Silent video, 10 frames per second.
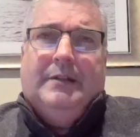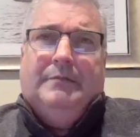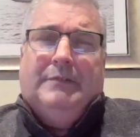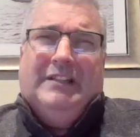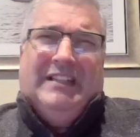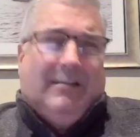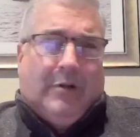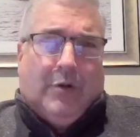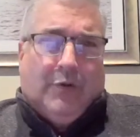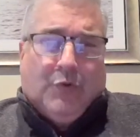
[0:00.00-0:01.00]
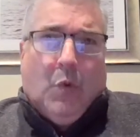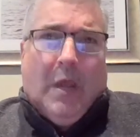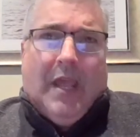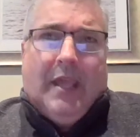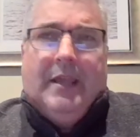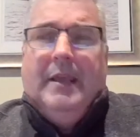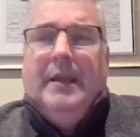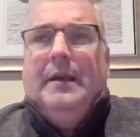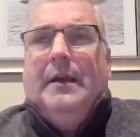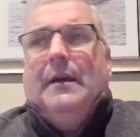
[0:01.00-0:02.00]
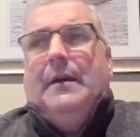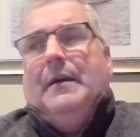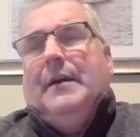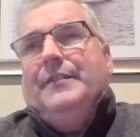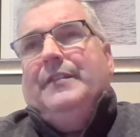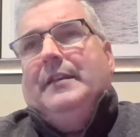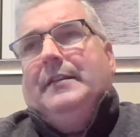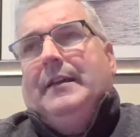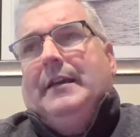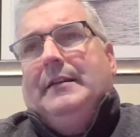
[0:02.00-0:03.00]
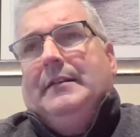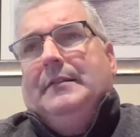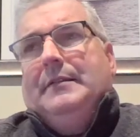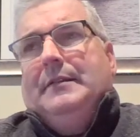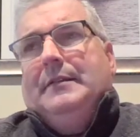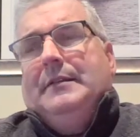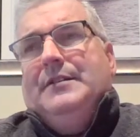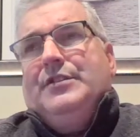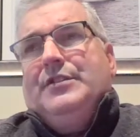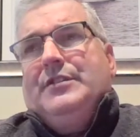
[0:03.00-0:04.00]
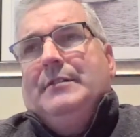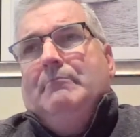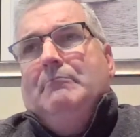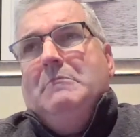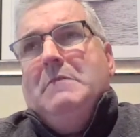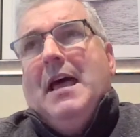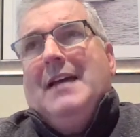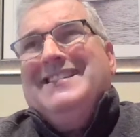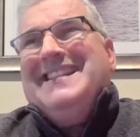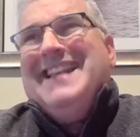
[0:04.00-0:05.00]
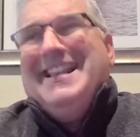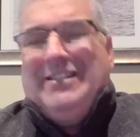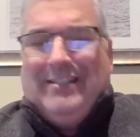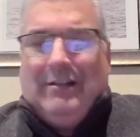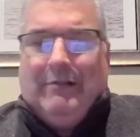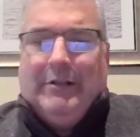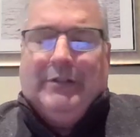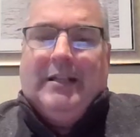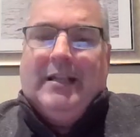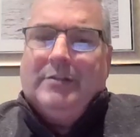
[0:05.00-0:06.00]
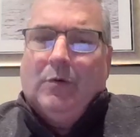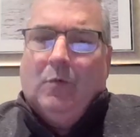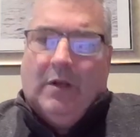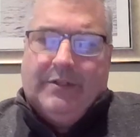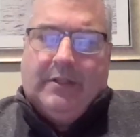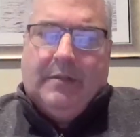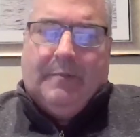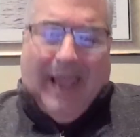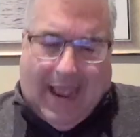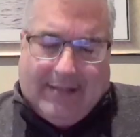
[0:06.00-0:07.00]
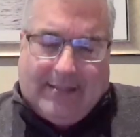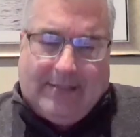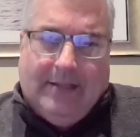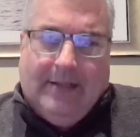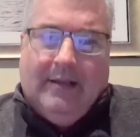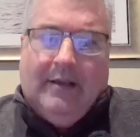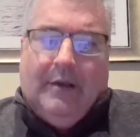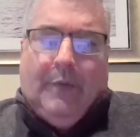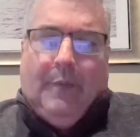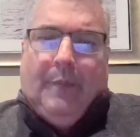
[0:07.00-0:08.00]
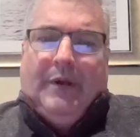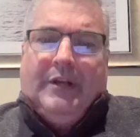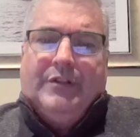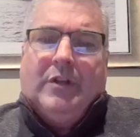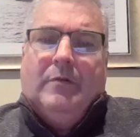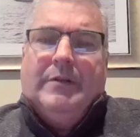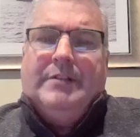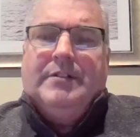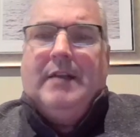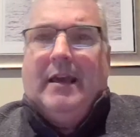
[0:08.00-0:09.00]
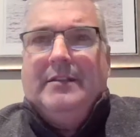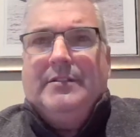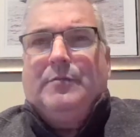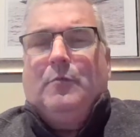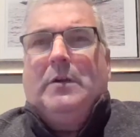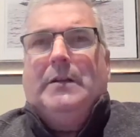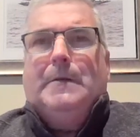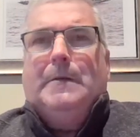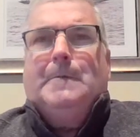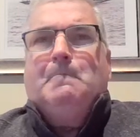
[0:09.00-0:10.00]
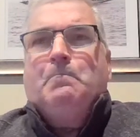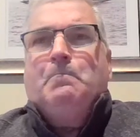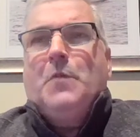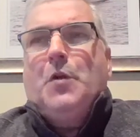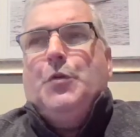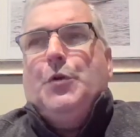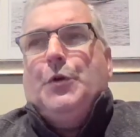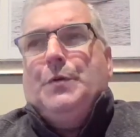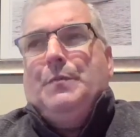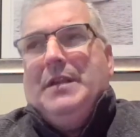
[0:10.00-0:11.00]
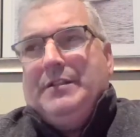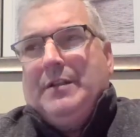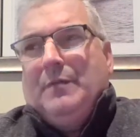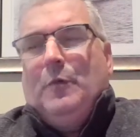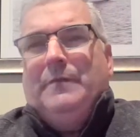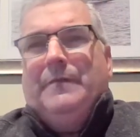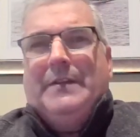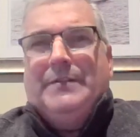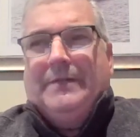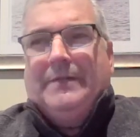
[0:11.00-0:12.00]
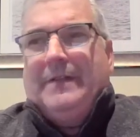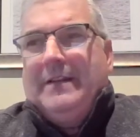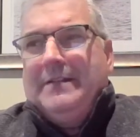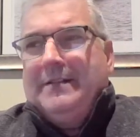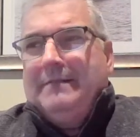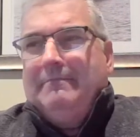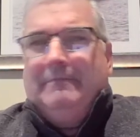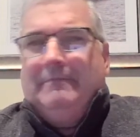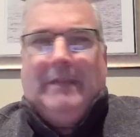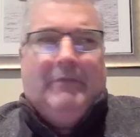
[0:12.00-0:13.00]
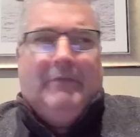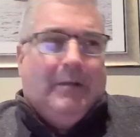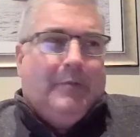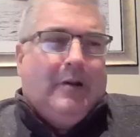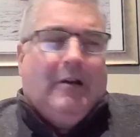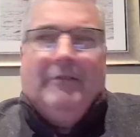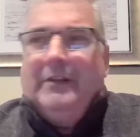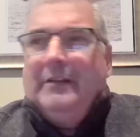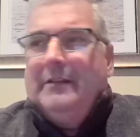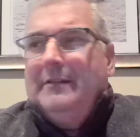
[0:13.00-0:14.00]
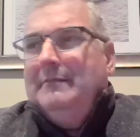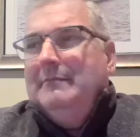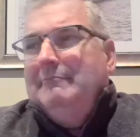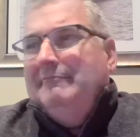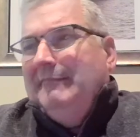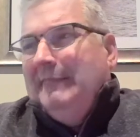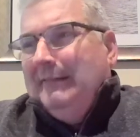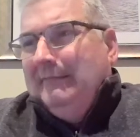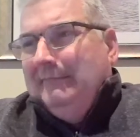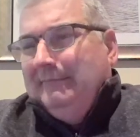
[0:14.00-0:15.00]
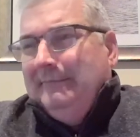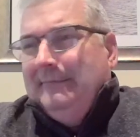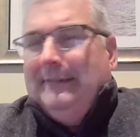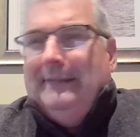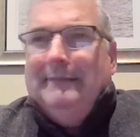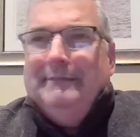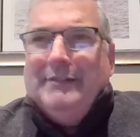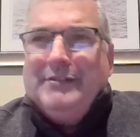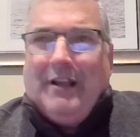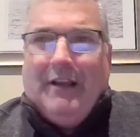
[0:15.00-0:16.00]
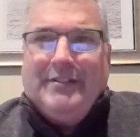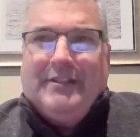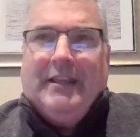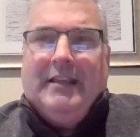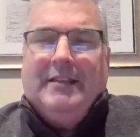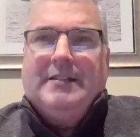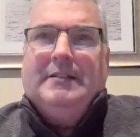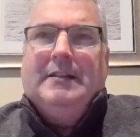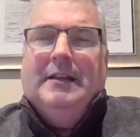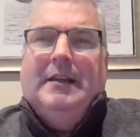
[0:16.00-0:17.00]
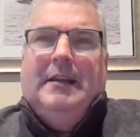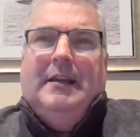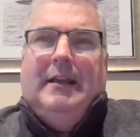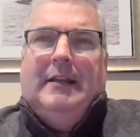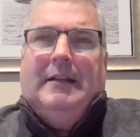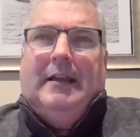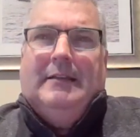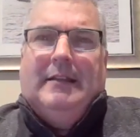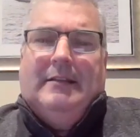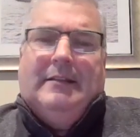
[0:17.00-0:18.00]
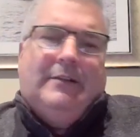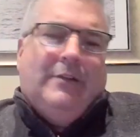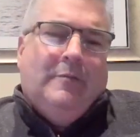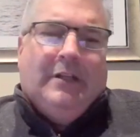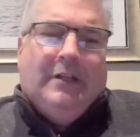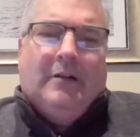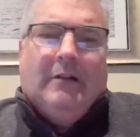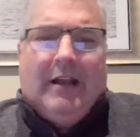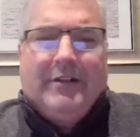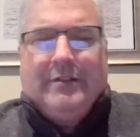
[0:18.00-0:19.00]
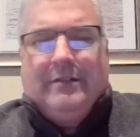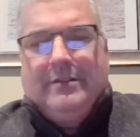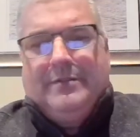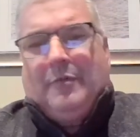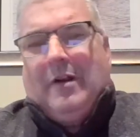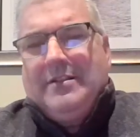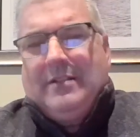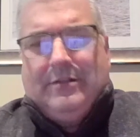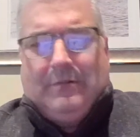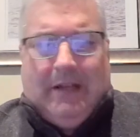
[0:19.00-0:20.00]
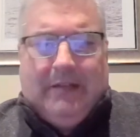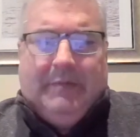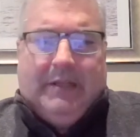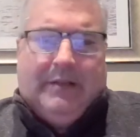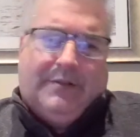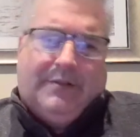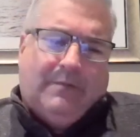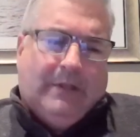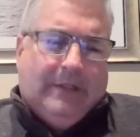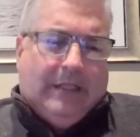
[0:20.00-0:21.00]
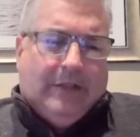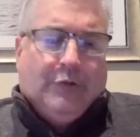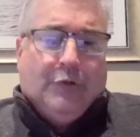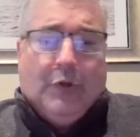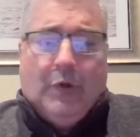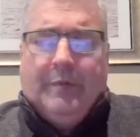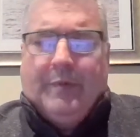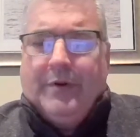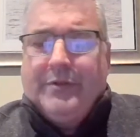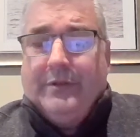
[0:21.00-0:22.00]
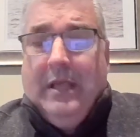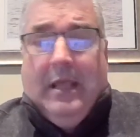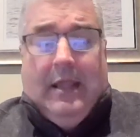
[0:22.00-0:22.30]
really never goes away. Uh, I think that it is just not as necessary today as it was in the past. But it's always nice when you can meet someone face to face and have a cup of coffee and you know, oh, yeah. uh, discuss things and, and and that human interaction is priceless, right? Because you really get to know a person,